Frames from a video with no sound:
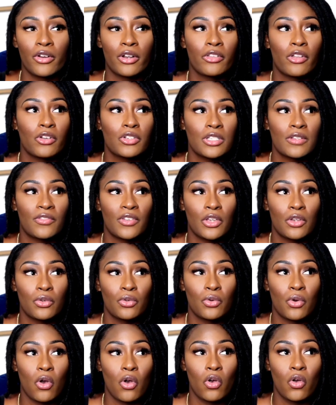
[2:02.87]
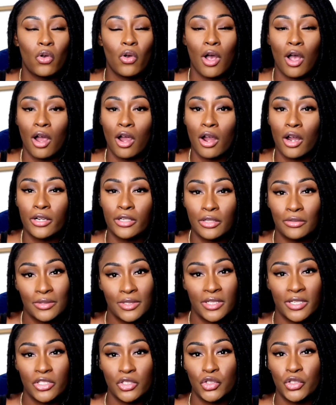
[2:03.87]
for those of you who are new
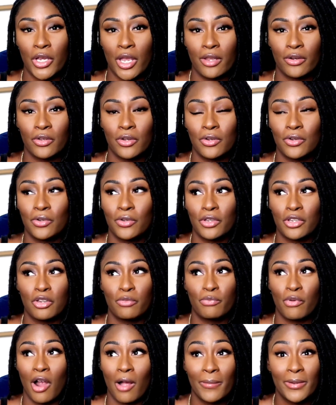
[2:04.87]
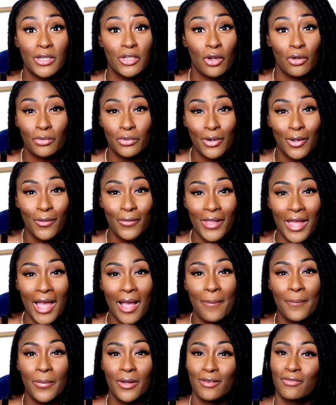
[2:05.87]
to this channel, you probably don't know
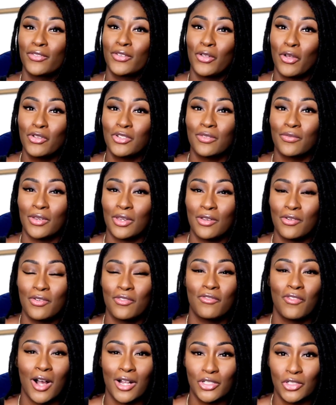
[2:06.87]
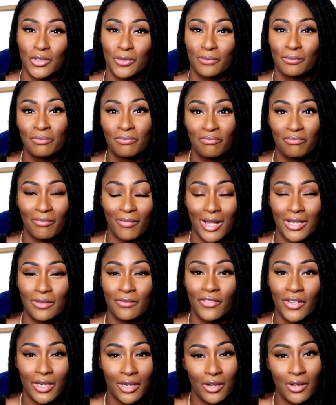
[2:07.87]
that, but for those of you who watch my
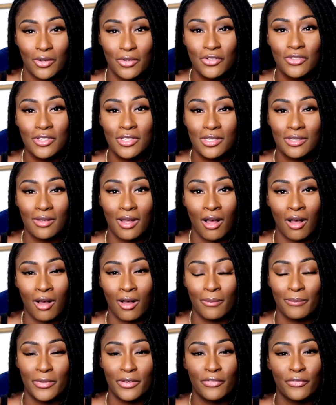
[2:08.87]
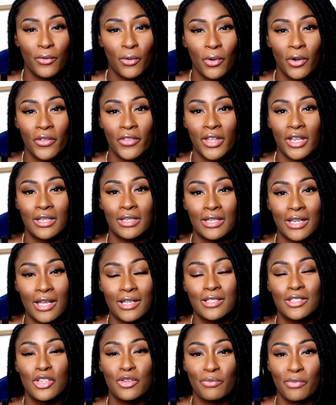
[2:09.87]
videos before, then
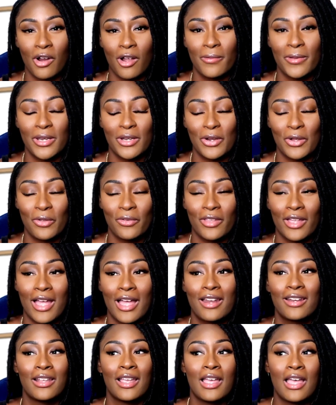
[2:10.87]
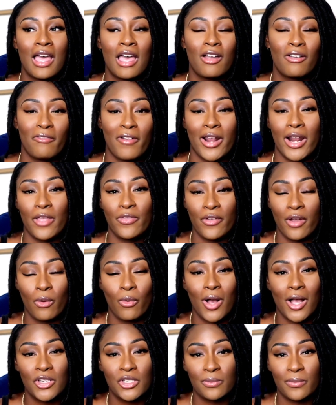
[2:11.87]
yes, you probably know that right after I
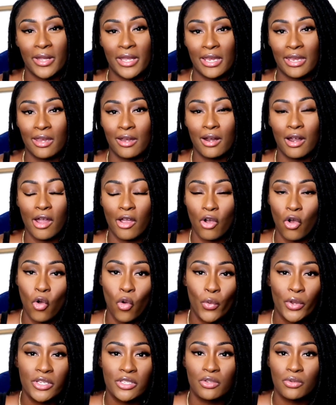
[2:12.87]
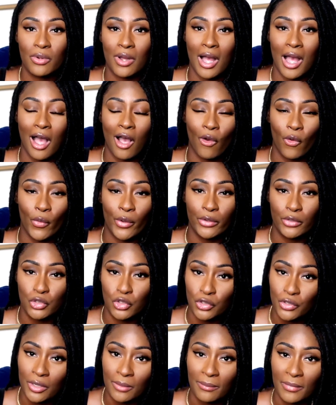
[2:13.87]
wash my hair, I always do a hot oil
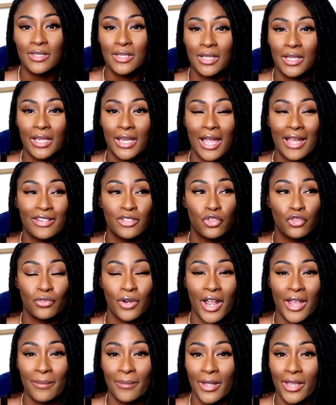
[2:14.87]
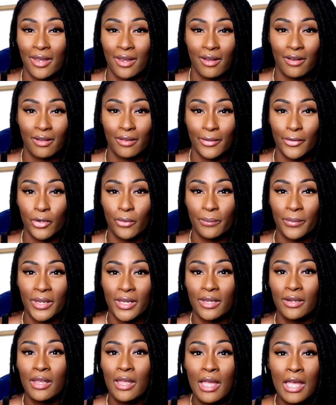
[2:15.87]
treatment. I dry my hair a little
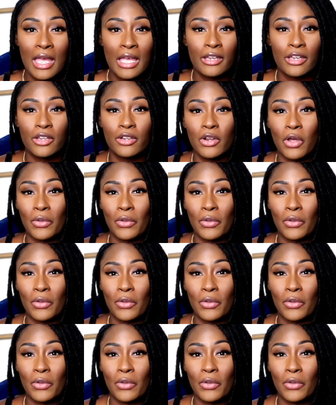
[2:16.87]
bit, you